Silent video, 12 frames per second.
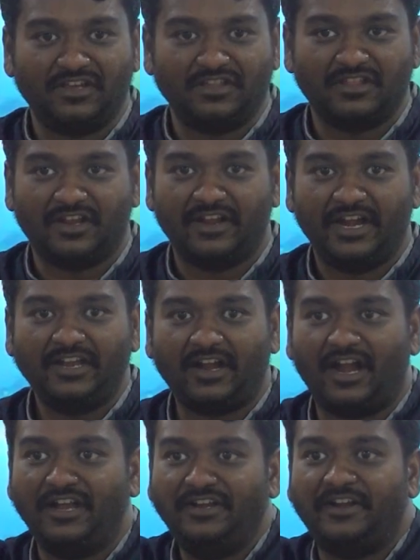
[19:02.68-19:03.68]
in the net
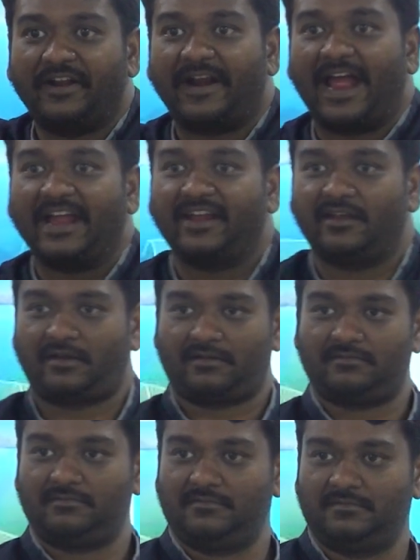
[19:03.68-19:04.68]
and drag it.
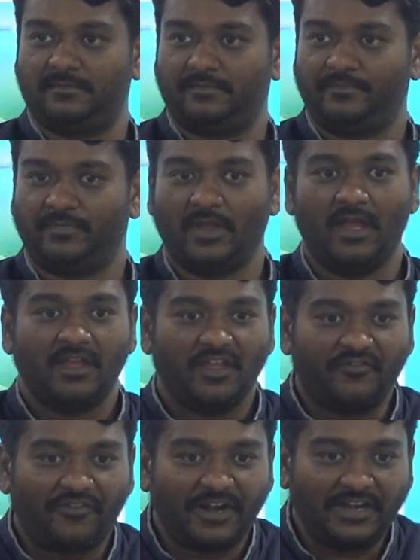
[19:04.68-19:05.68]

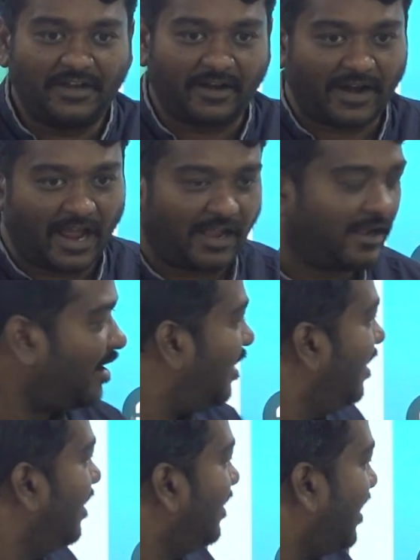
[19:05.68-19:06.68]
If I drag,
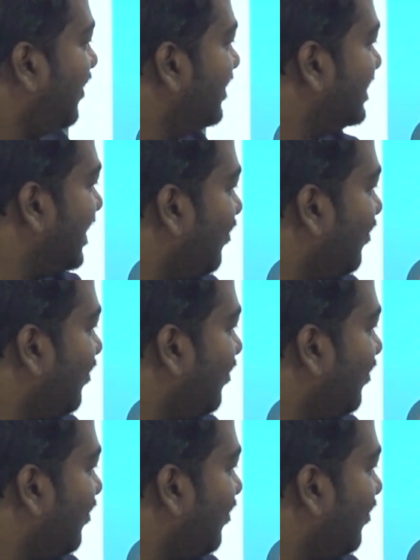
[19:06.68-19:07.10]
can we say